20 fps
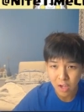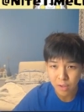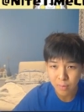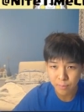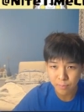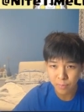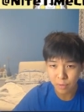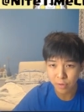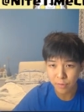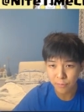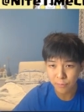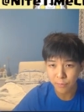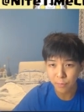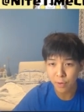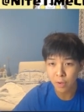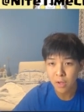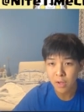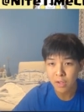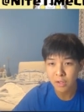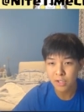
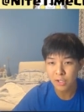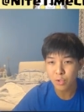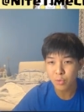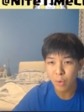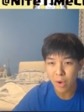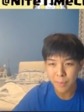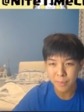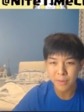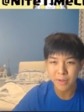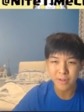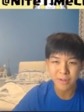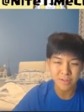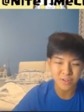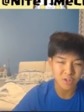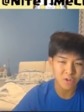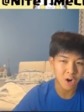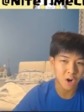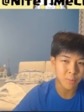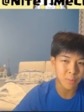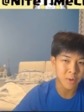Beautiful. Swap into the
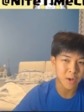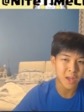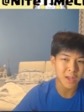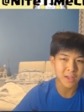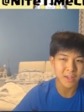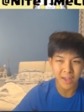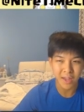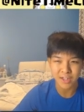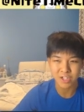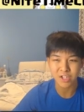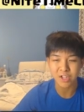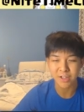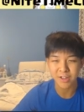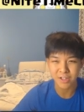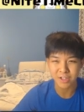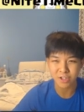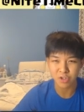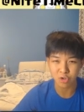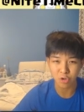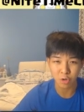Skarmory and catch the
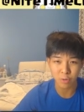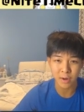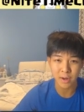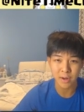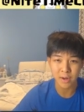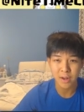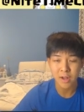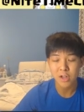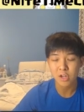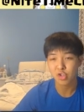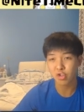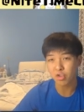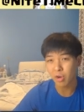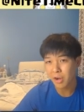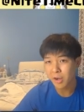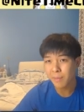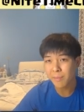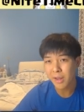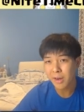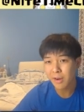next Drill Run.
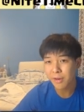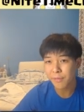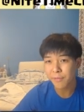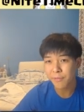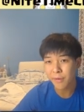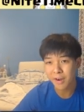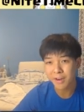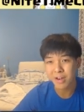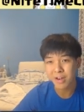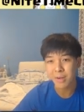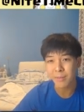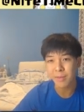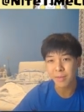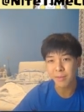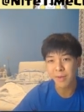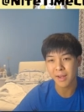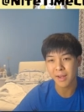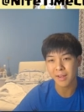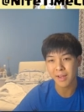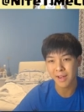Trying to bait out a Fire type in the
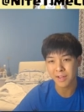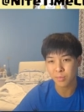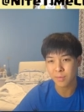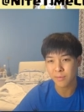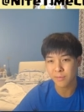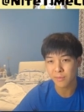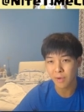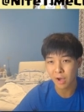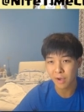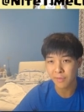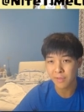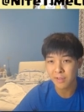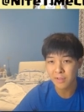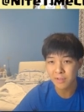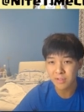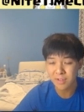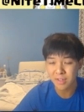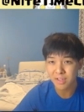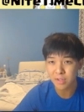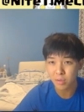back, as we've often
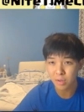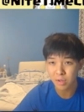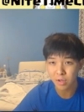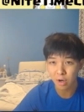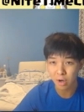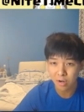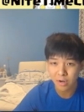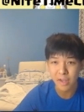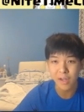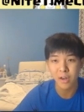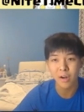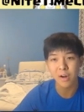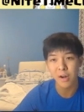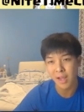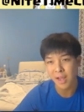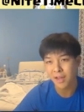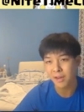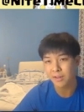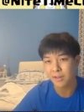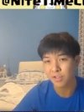seen this with Turtonator
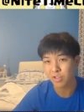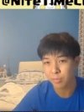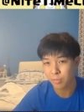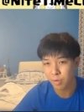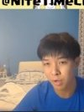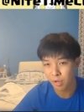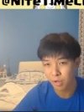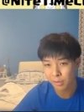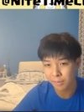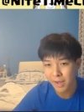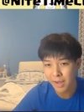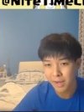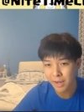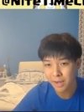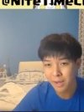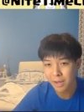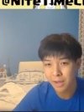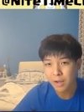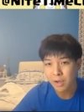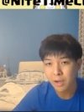and Azumarill in the back.